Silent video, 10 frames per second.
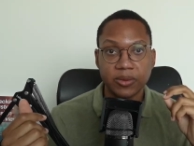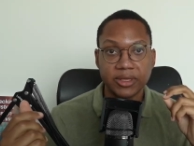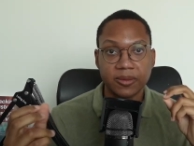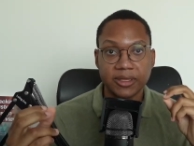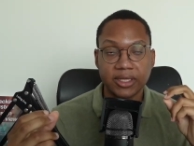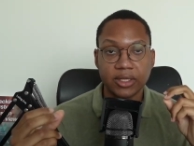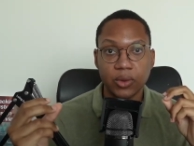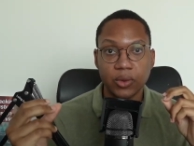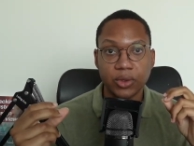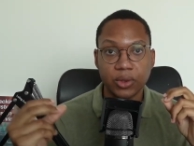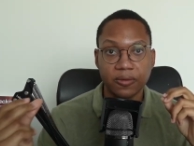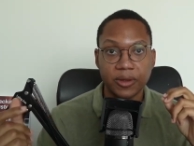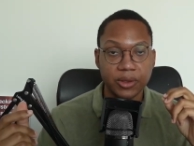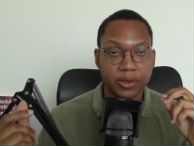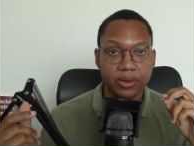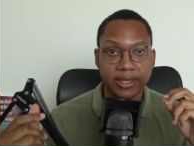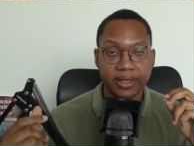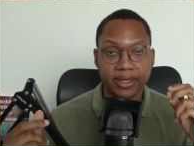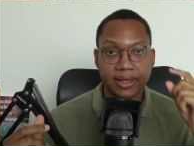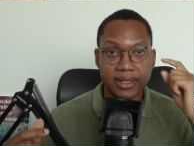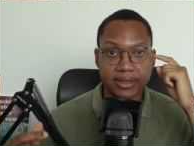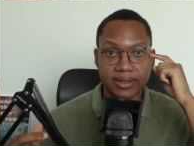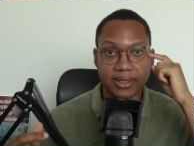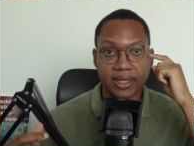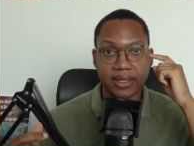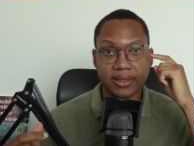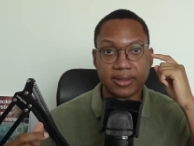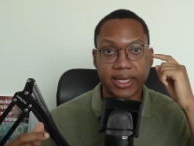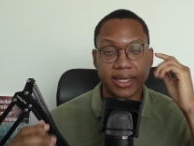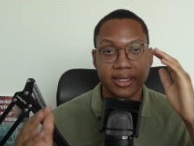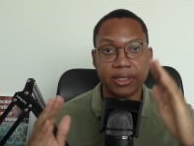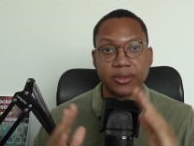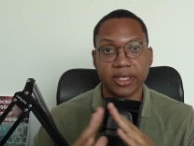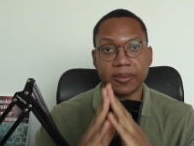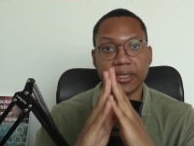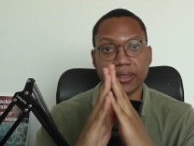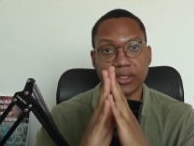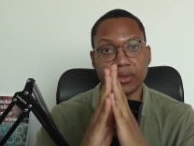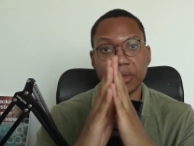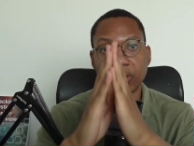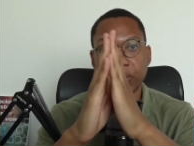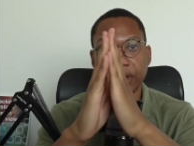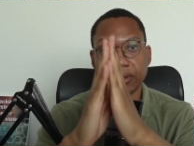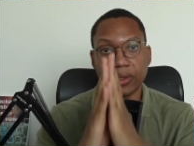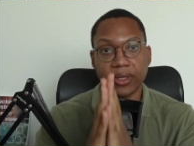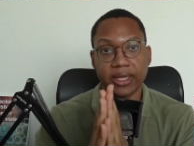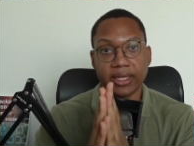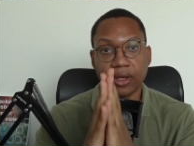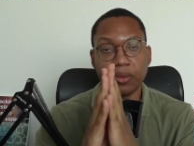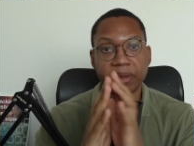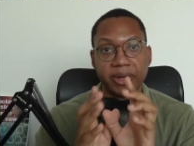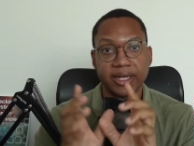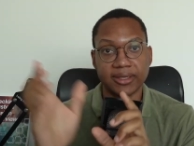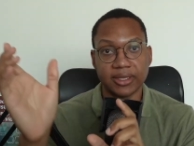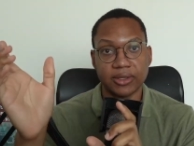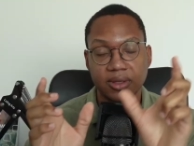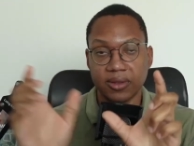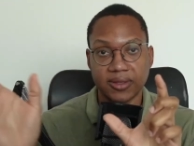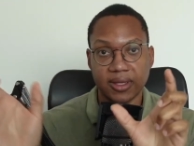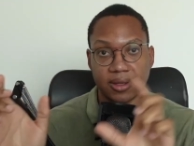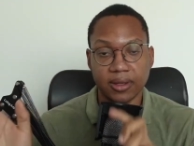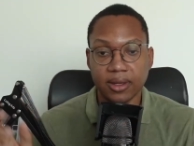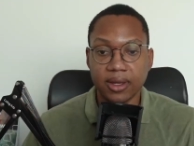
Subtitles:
When someone says, oh, you're a failure, like this is, I can intercept this and just be aware and know that like, oh, my mind is going to do this thing.